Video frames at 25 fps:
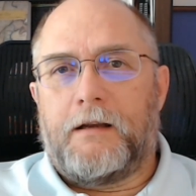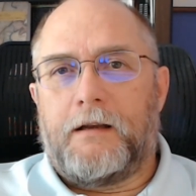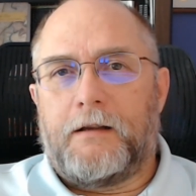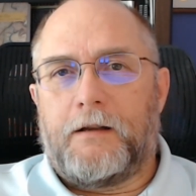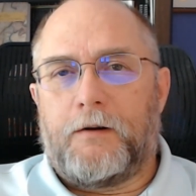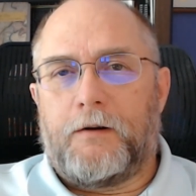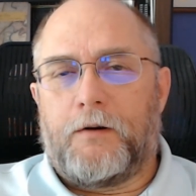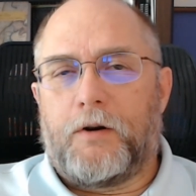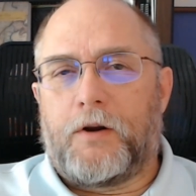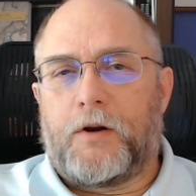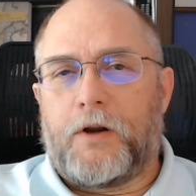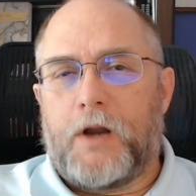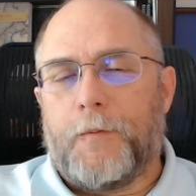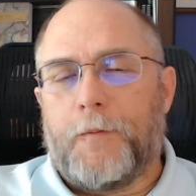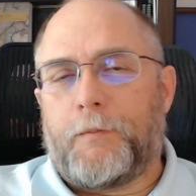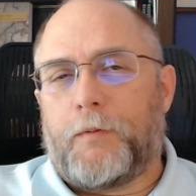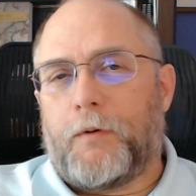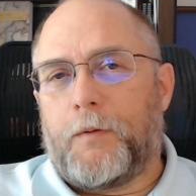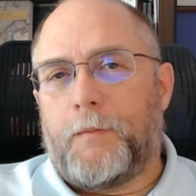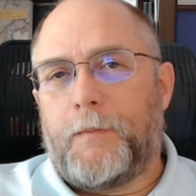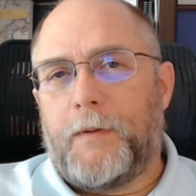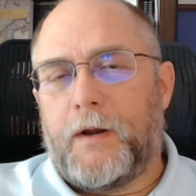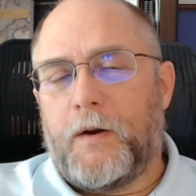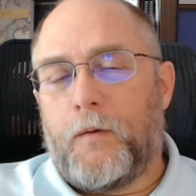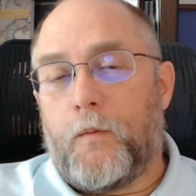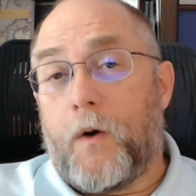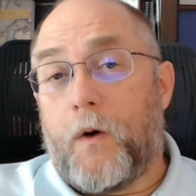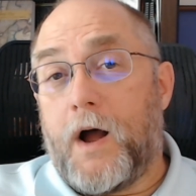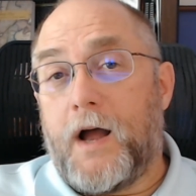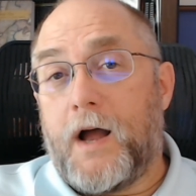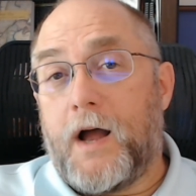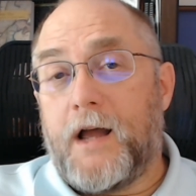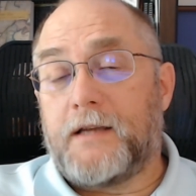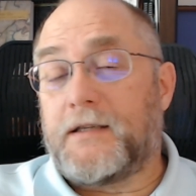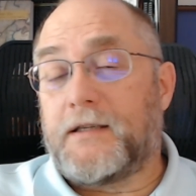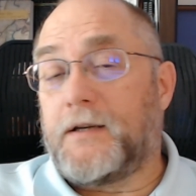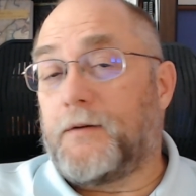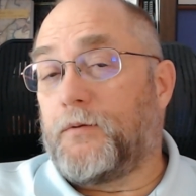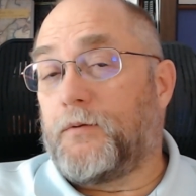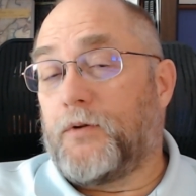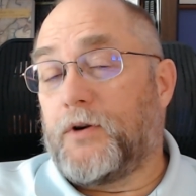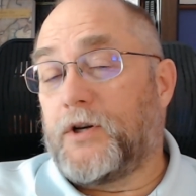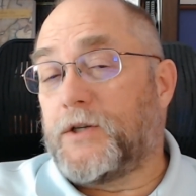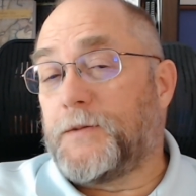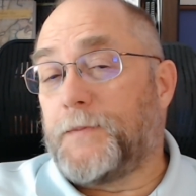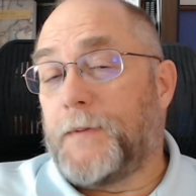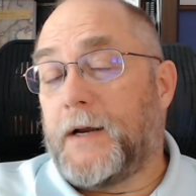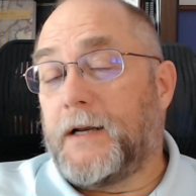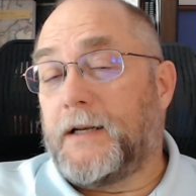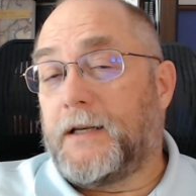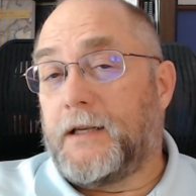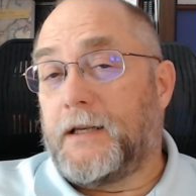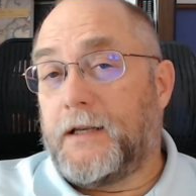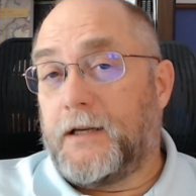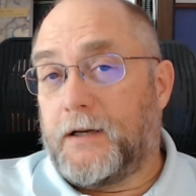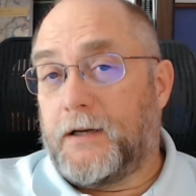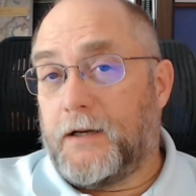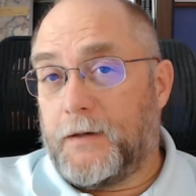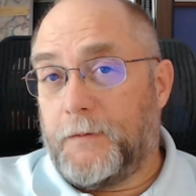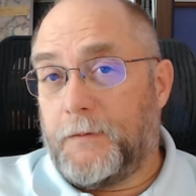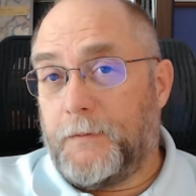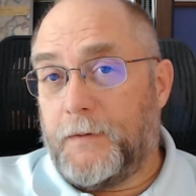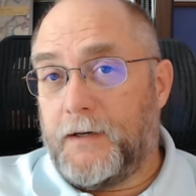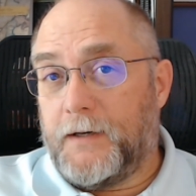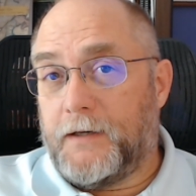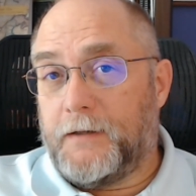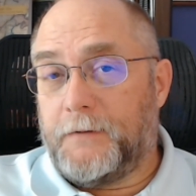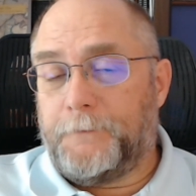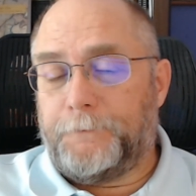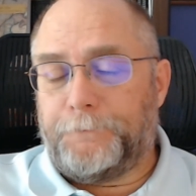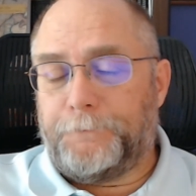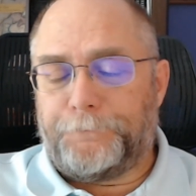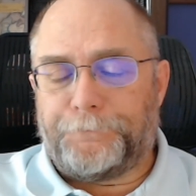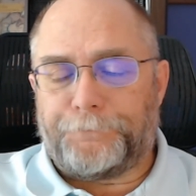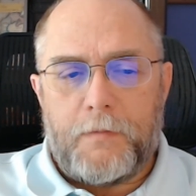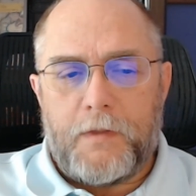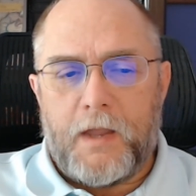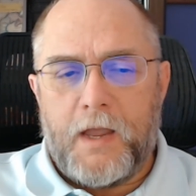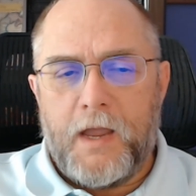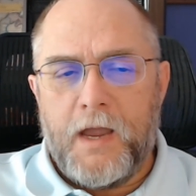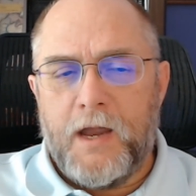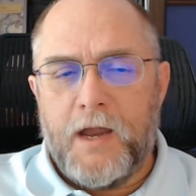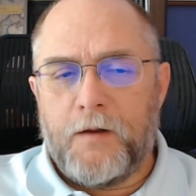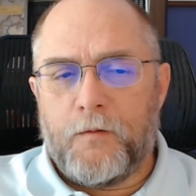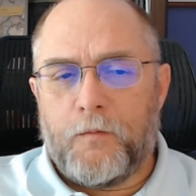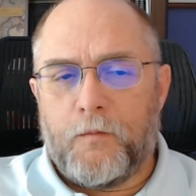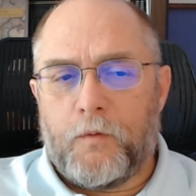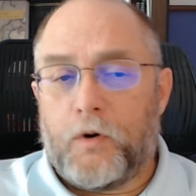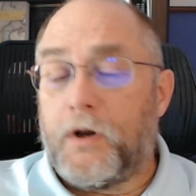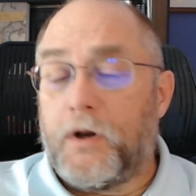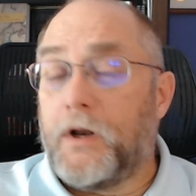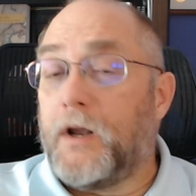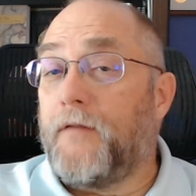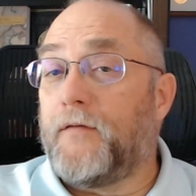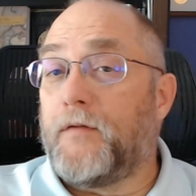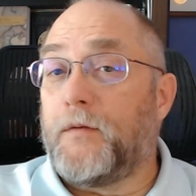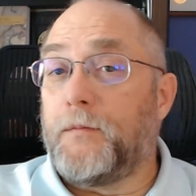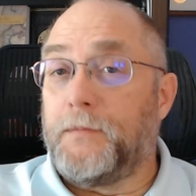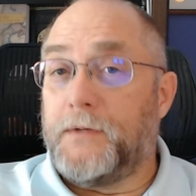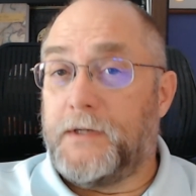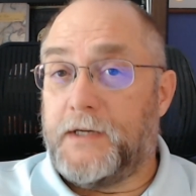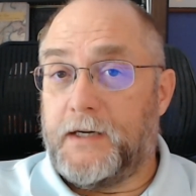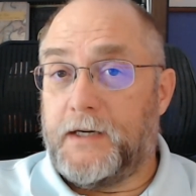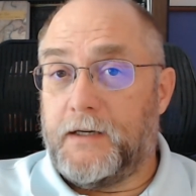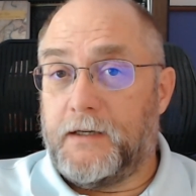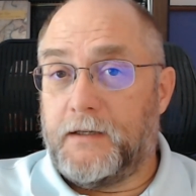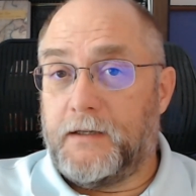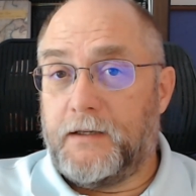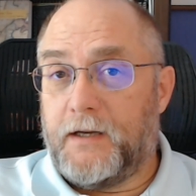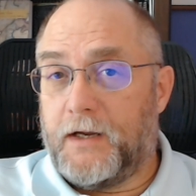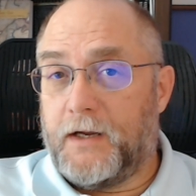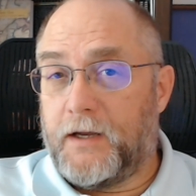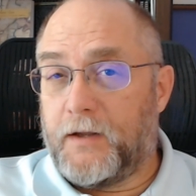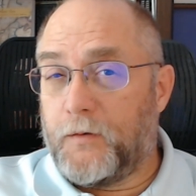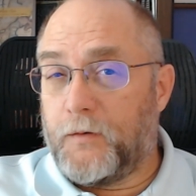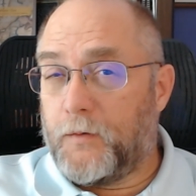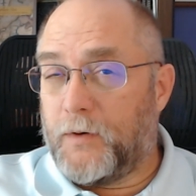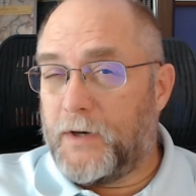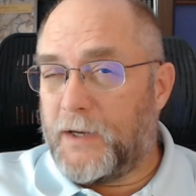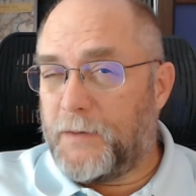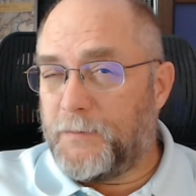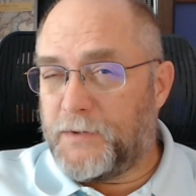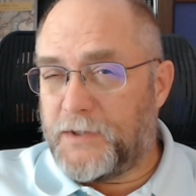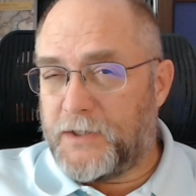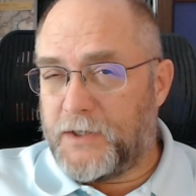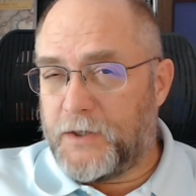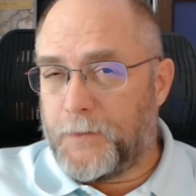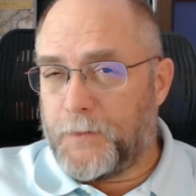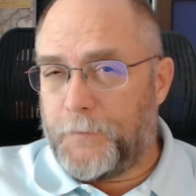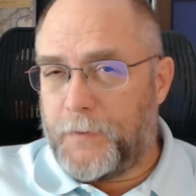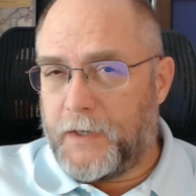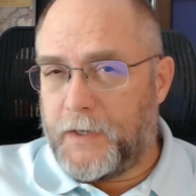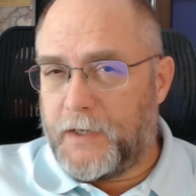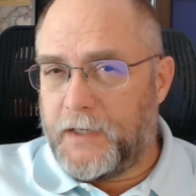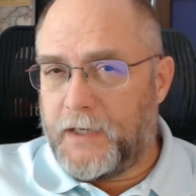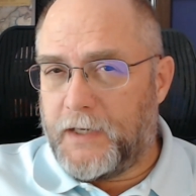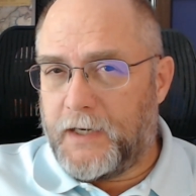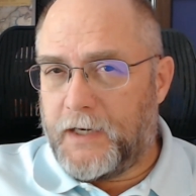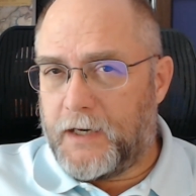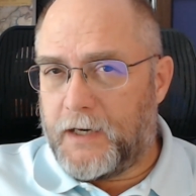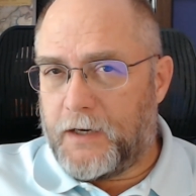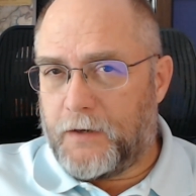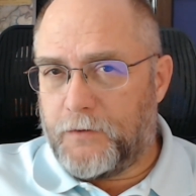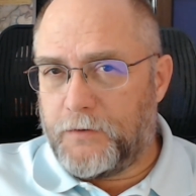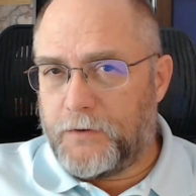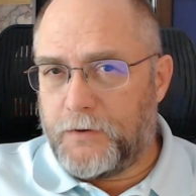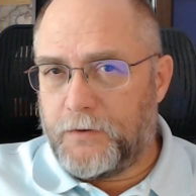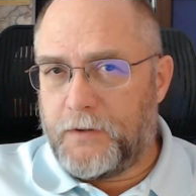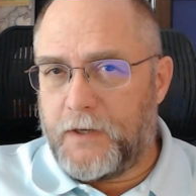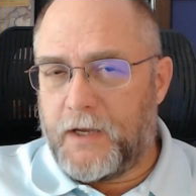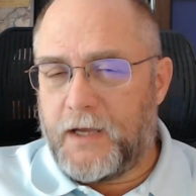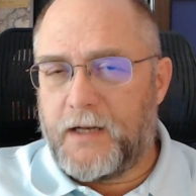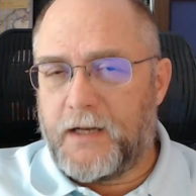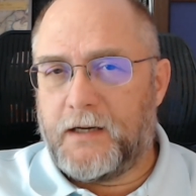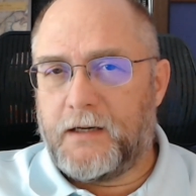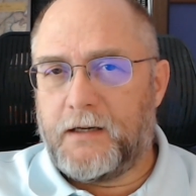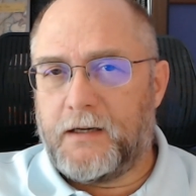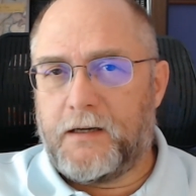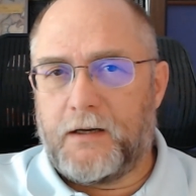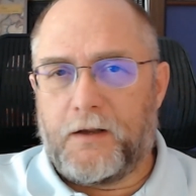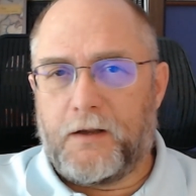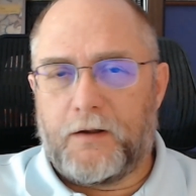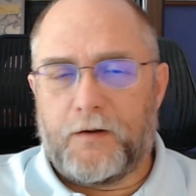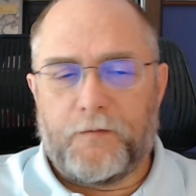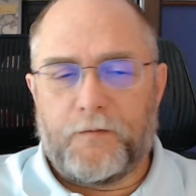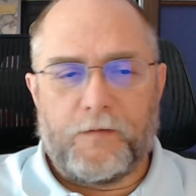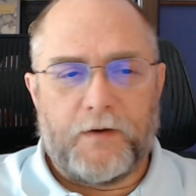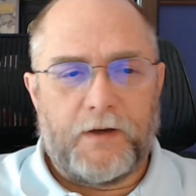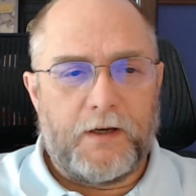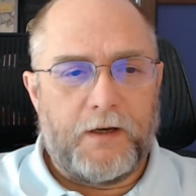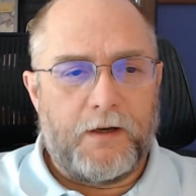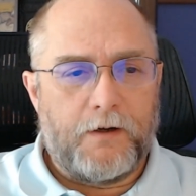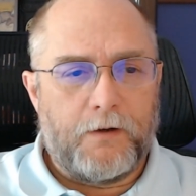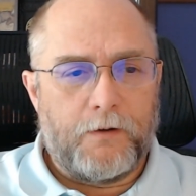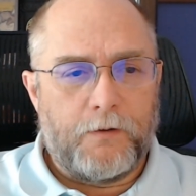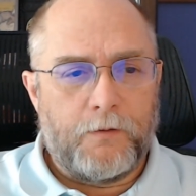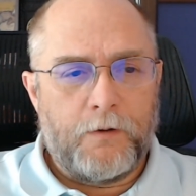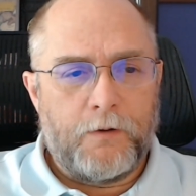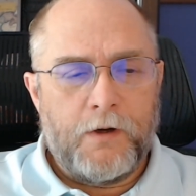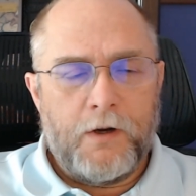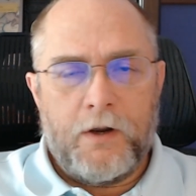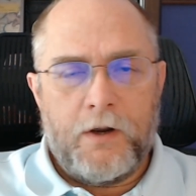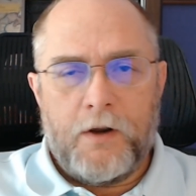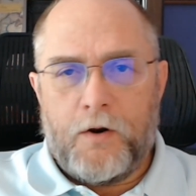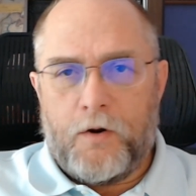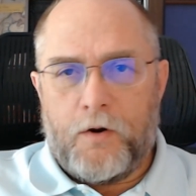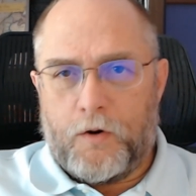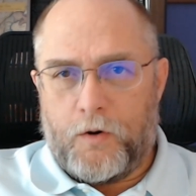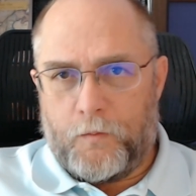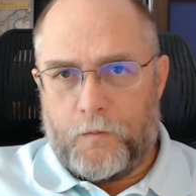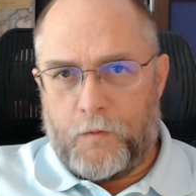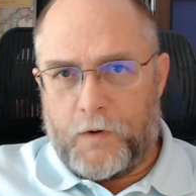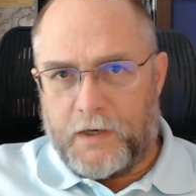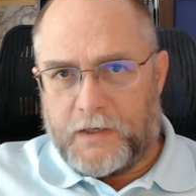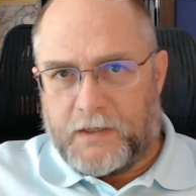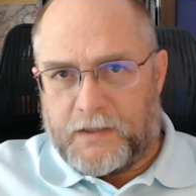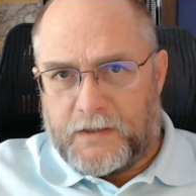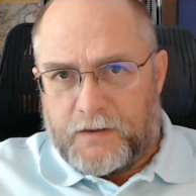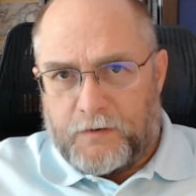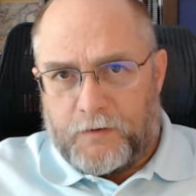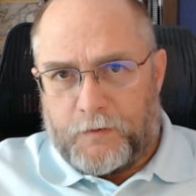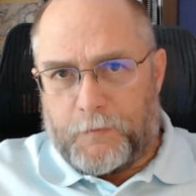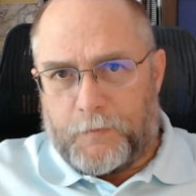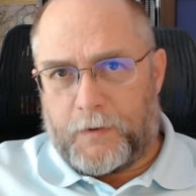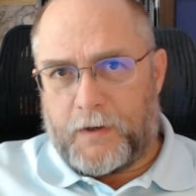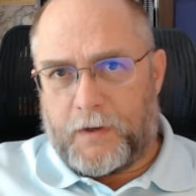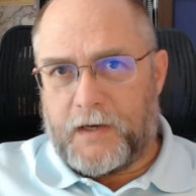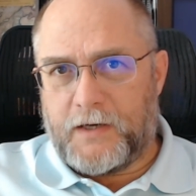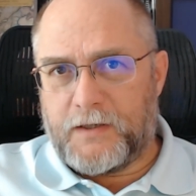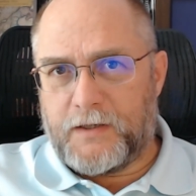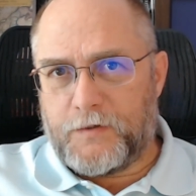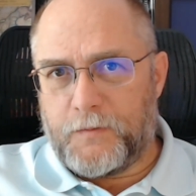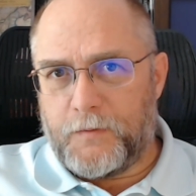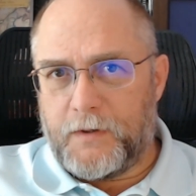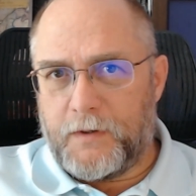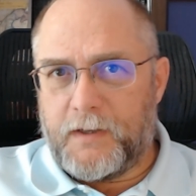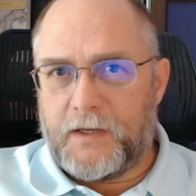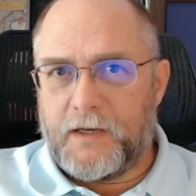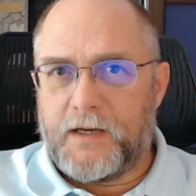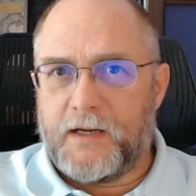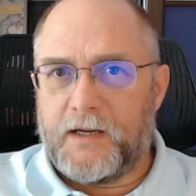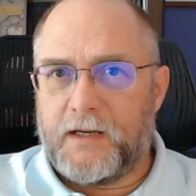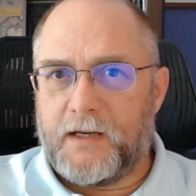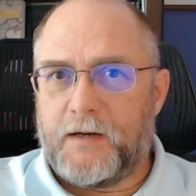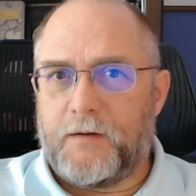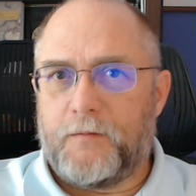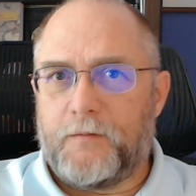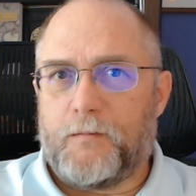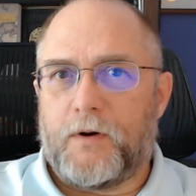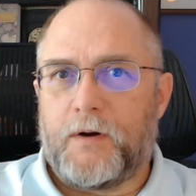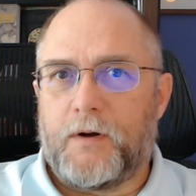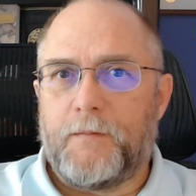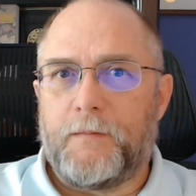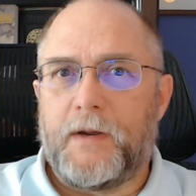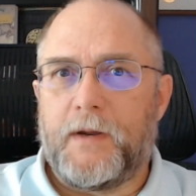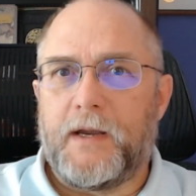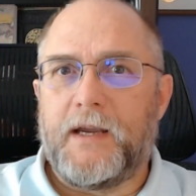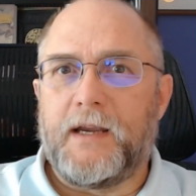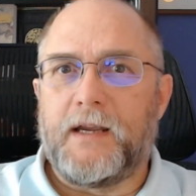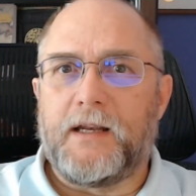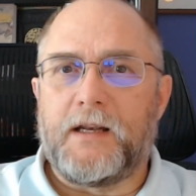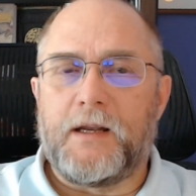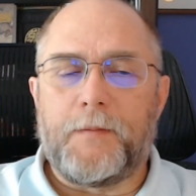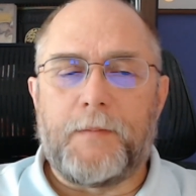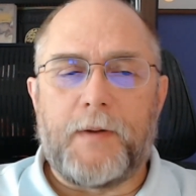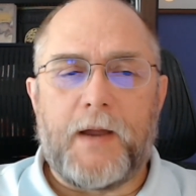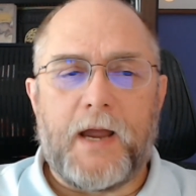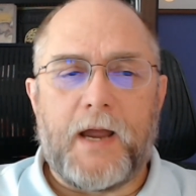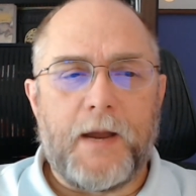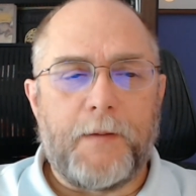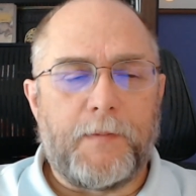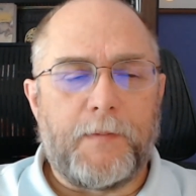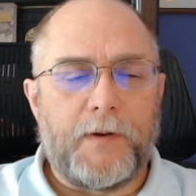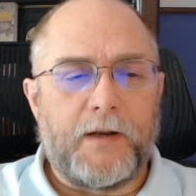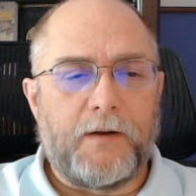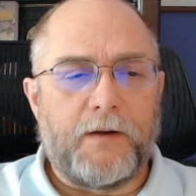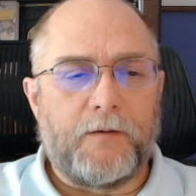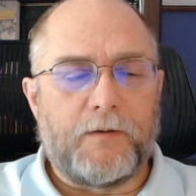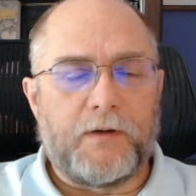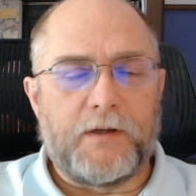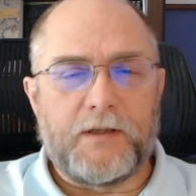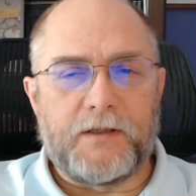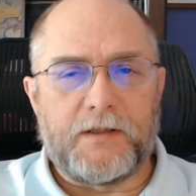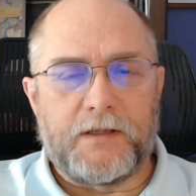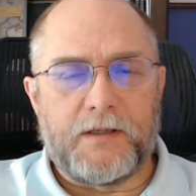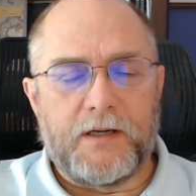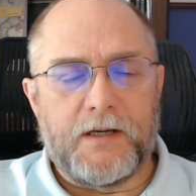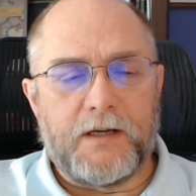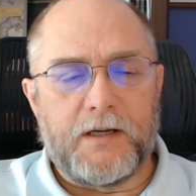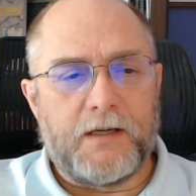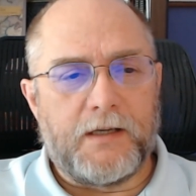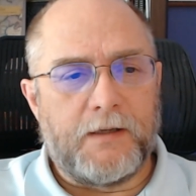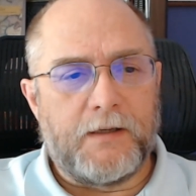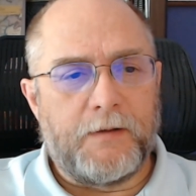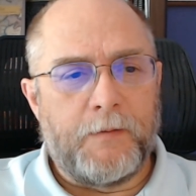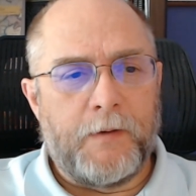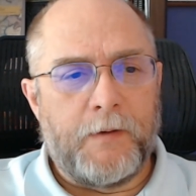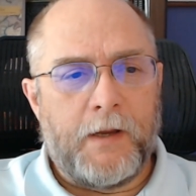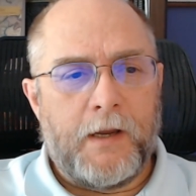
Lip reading: There are a couple of big Y's that were expected to come in, and one of them did. The other one I'm still pending, and I'll do that in another video on what took place with it and what may end up happening when it's done.